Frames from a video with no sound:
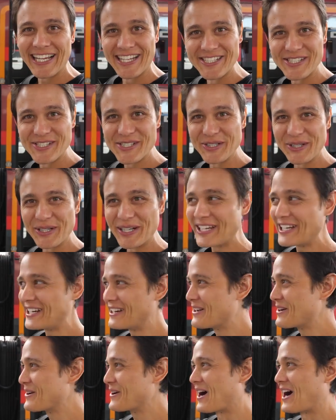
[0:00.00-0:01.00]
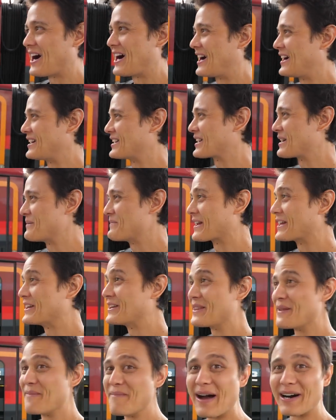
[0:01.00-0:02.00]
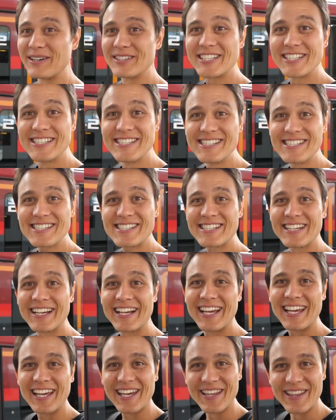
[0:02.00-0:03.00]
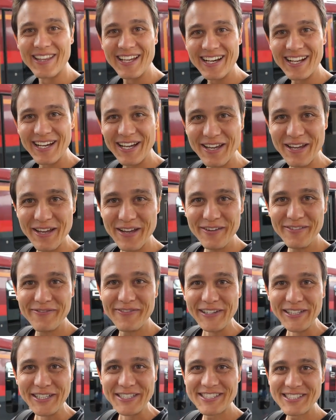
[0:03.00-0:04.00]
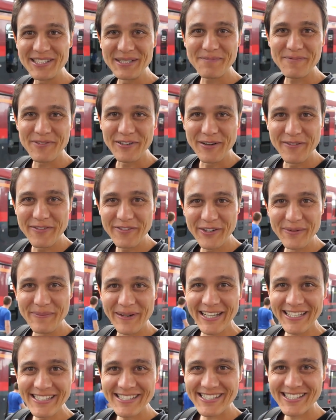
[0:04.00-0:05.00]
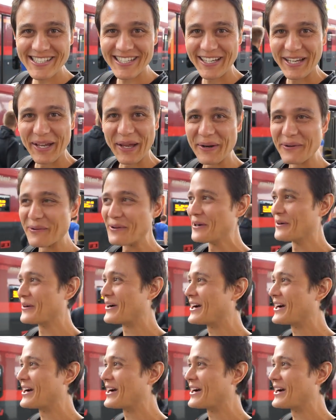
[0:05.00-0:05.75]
I enjoyed uh, coming into the mountains and then I fell asleep for a few minutes and we